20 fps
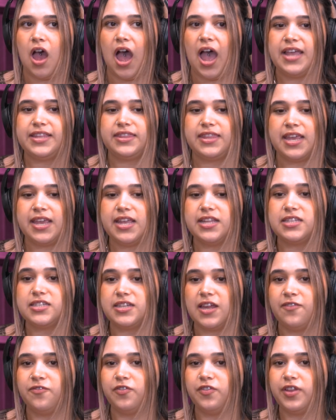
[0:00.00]
I think it's
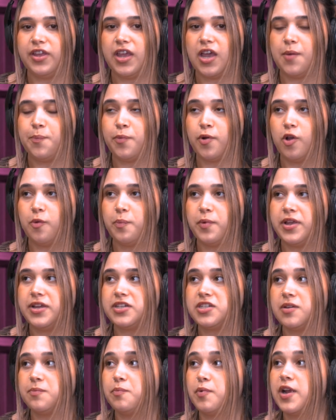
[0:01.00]
definitely
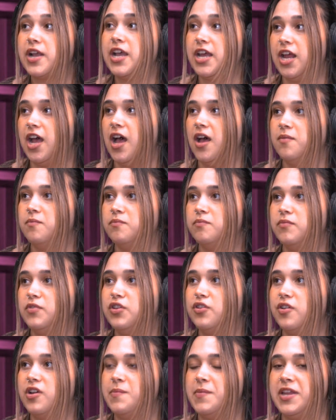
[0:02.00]
appropriate to bring it up. You
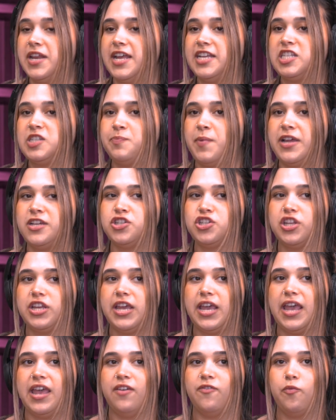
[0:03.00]
know what I mean?
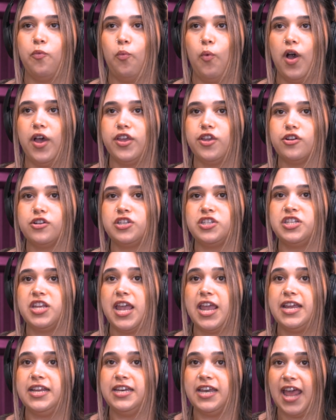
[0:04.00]
Especially if what you're
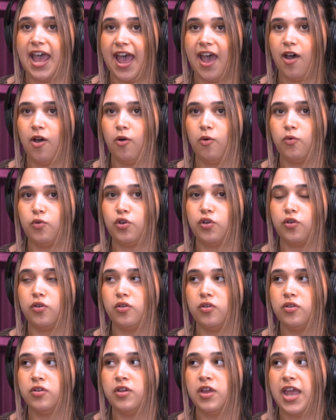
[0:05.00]
saying now
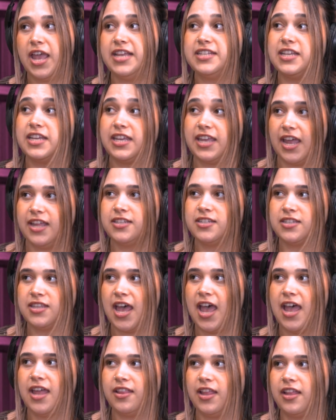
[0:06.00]
is against
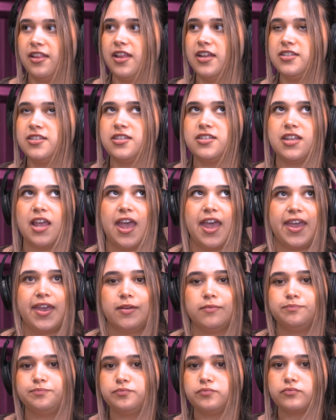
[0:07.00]
that. Like, let's
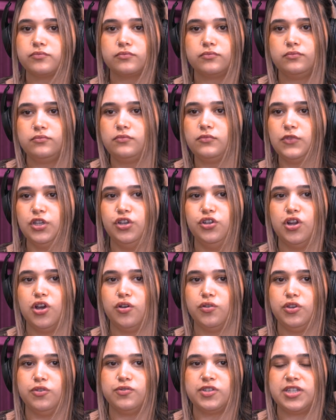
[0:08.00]
say, you
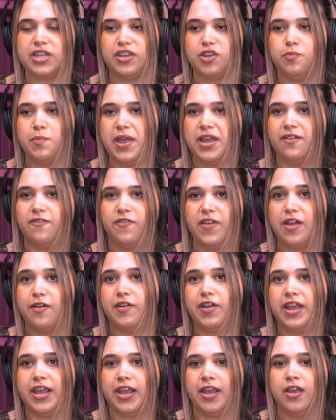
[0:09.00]
know, you made a
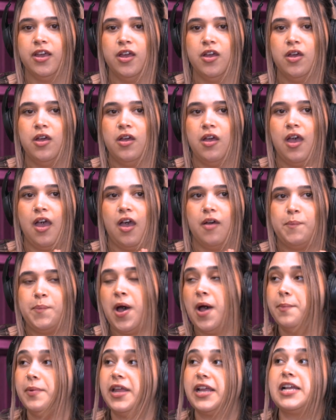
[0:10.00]
very
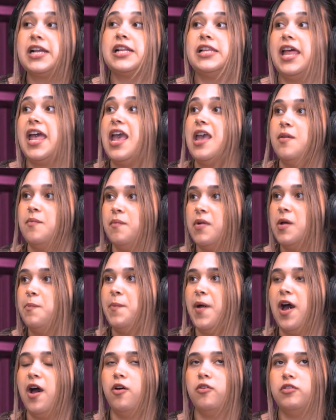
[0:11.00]
public claim
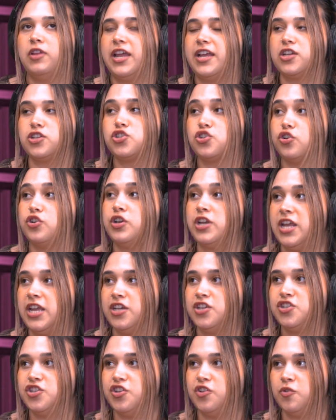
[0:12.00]
about like a certain
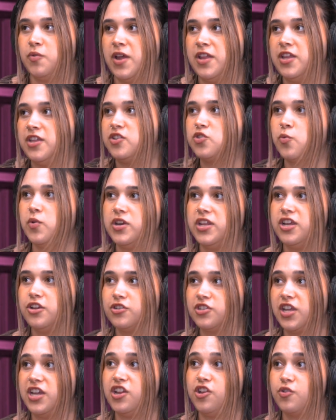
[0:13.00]
issue, and then 20
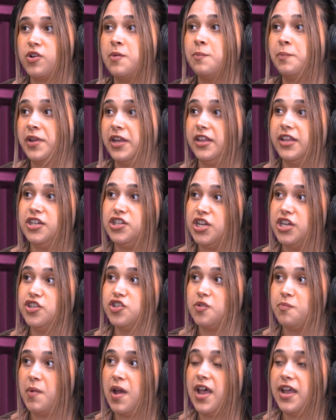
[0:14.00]
years later you completely change
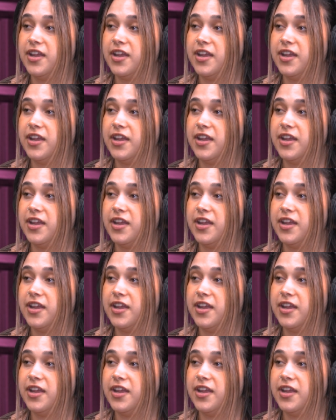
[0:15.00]
your mind.